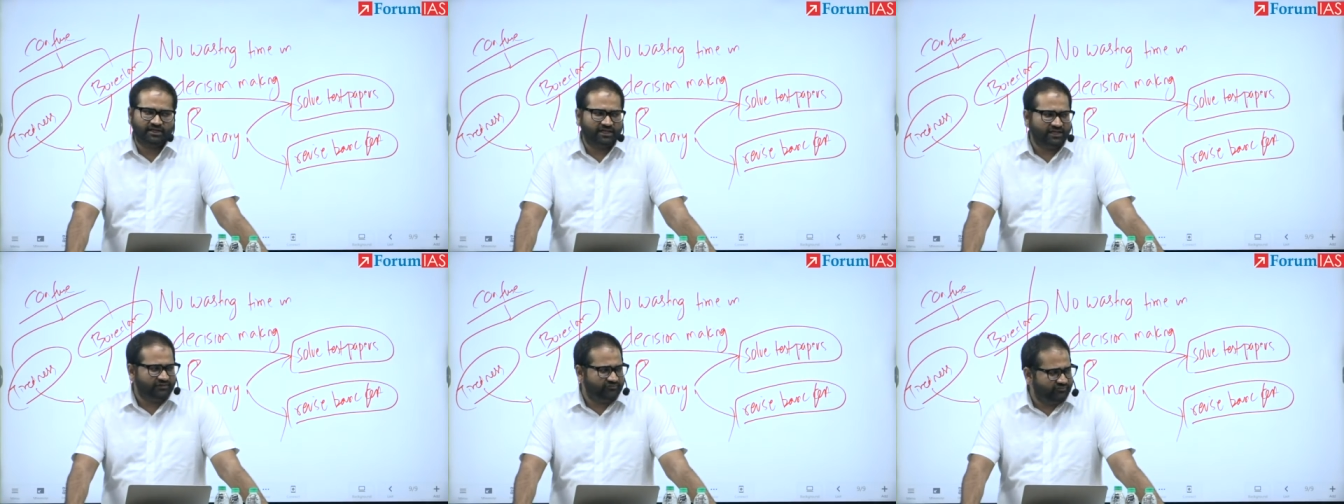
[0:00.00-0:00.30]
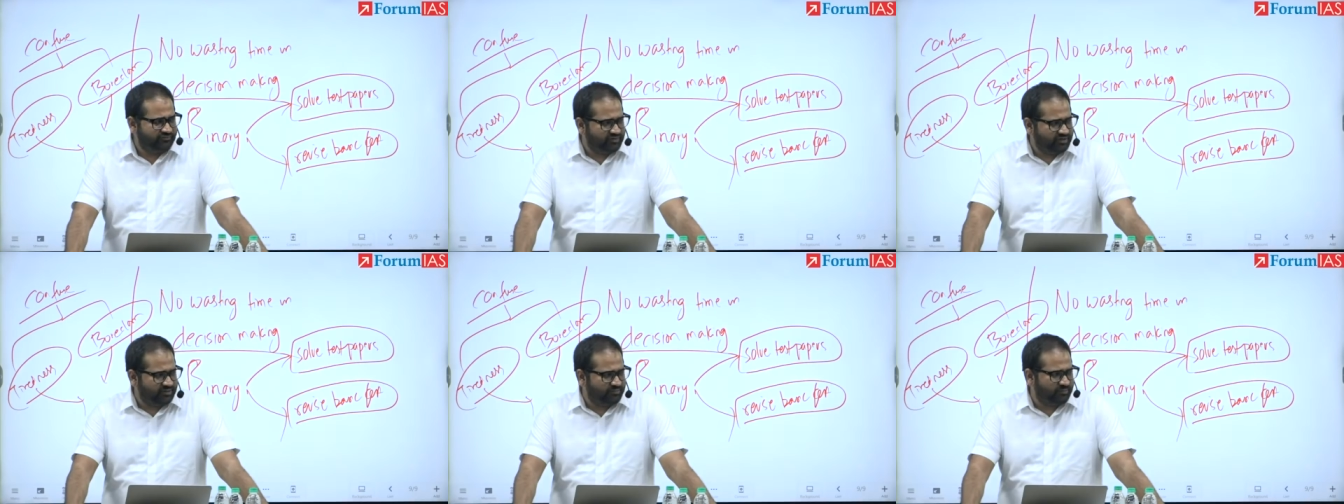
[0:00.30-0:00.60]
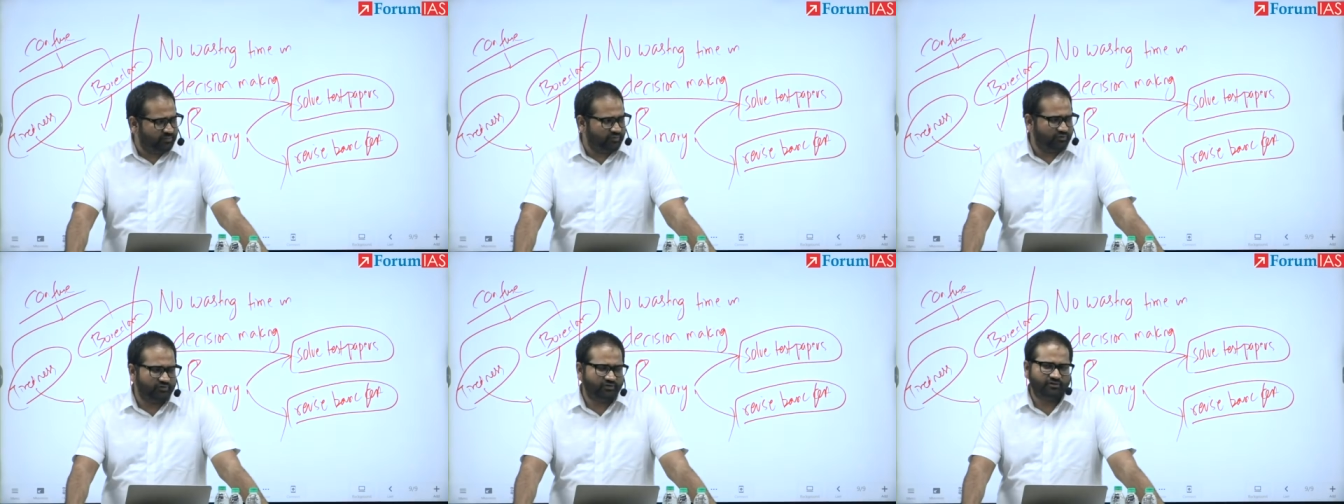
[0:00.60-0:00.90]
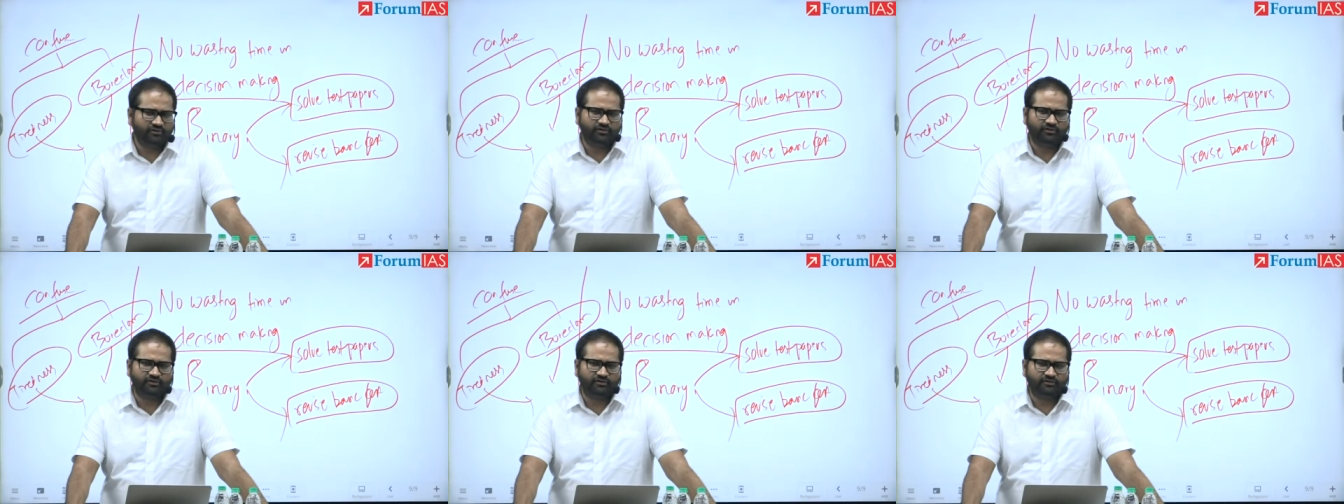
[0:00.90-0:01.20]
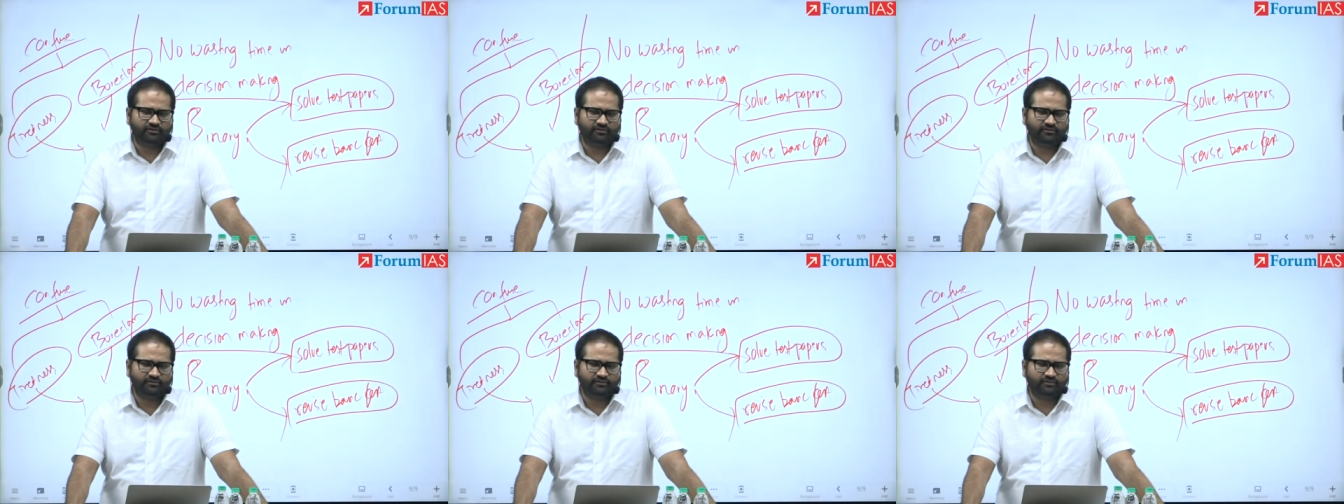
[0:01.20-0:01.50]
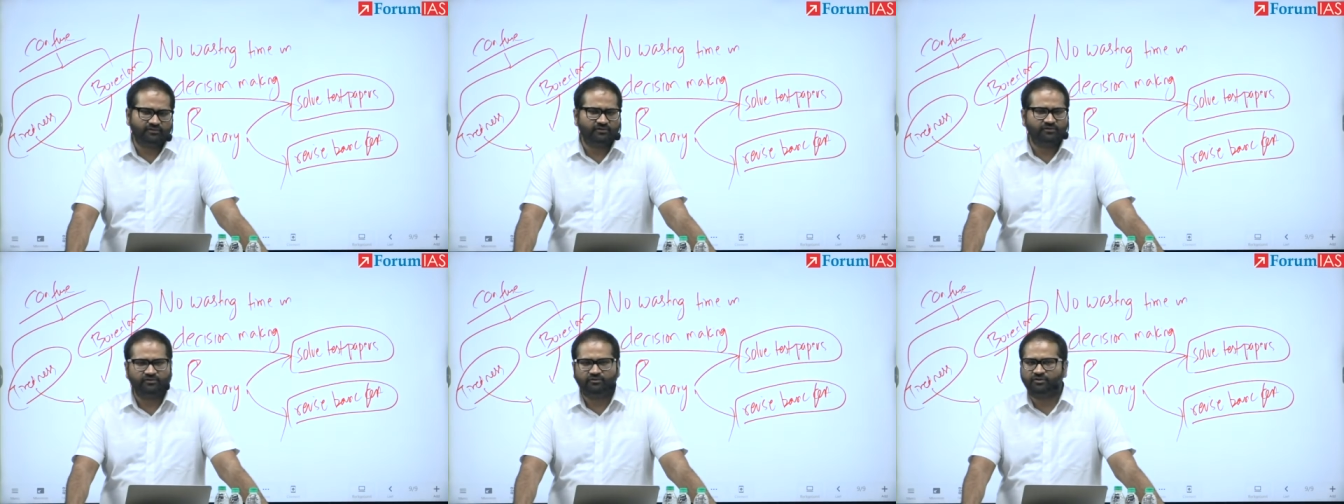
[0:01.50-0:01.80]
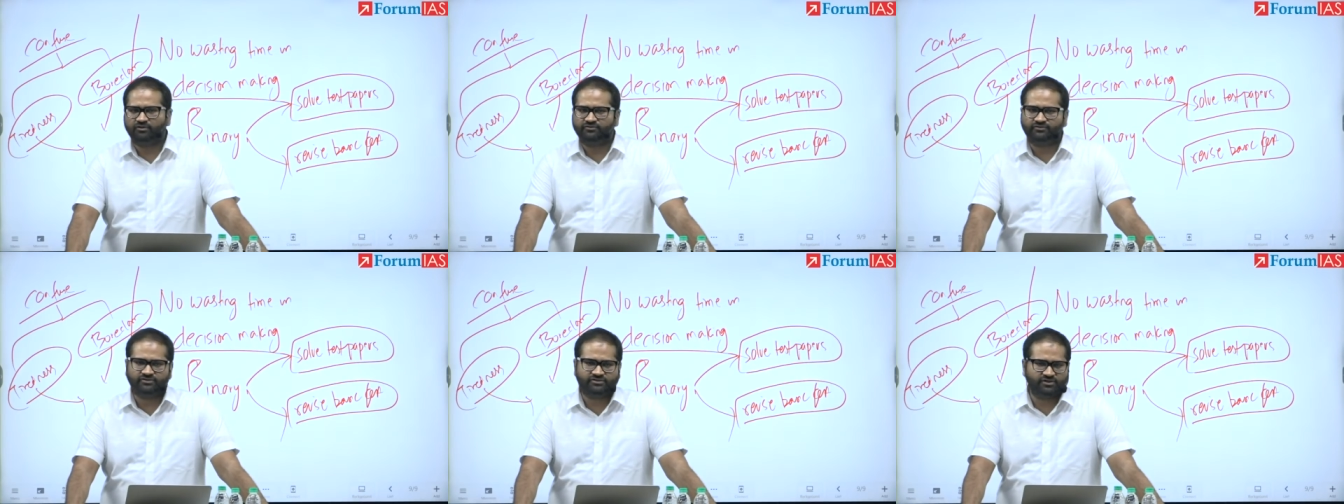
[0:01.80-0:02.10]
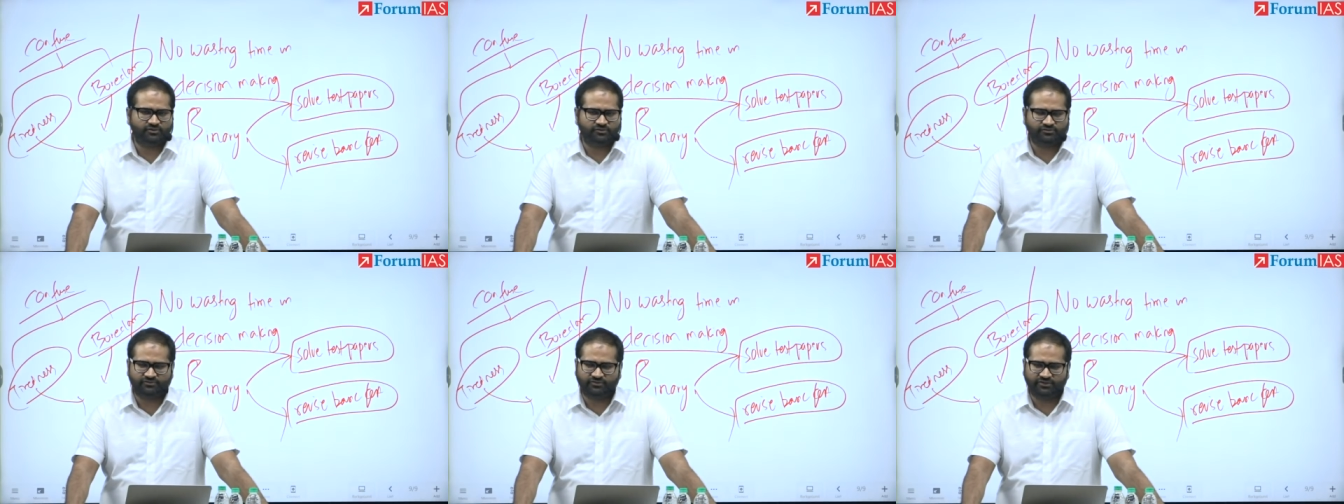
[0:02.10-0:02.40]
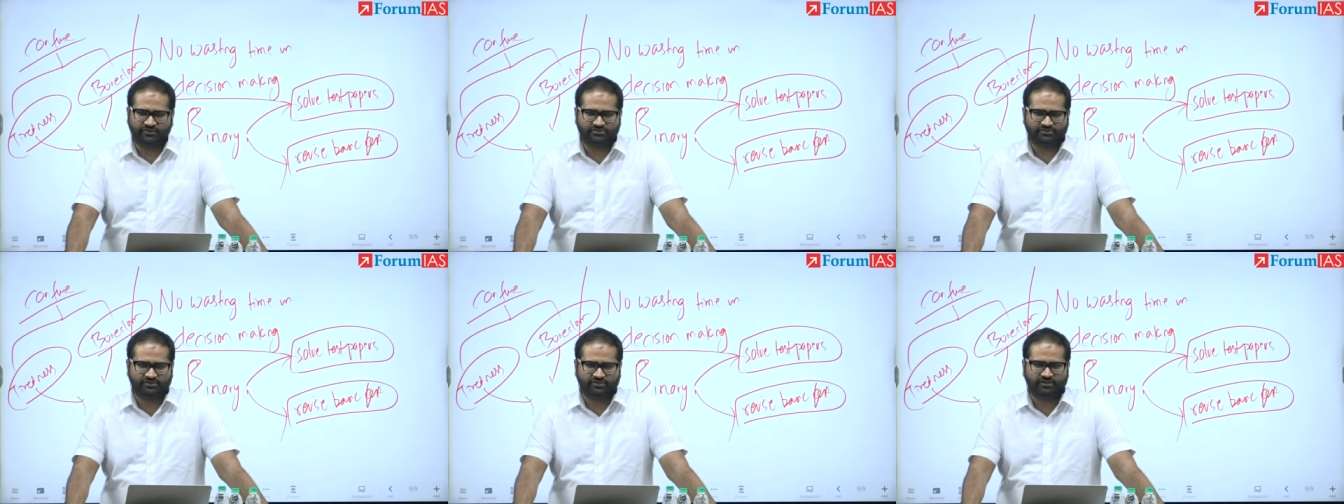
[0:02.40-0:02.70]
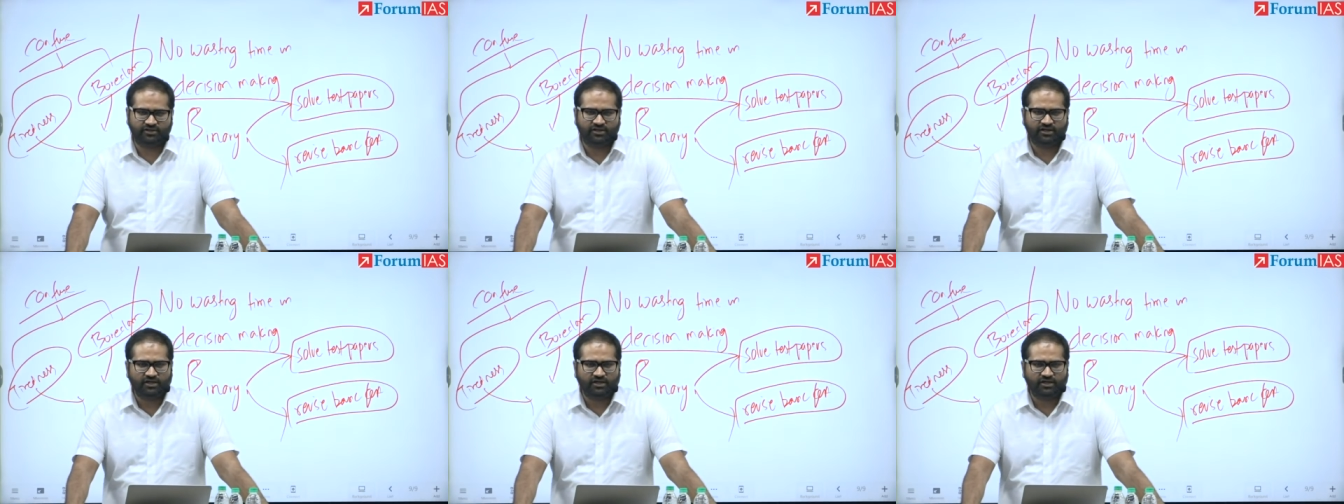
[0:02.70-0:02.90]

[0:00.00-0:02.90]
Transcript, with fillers: If you are bored, not such a good session.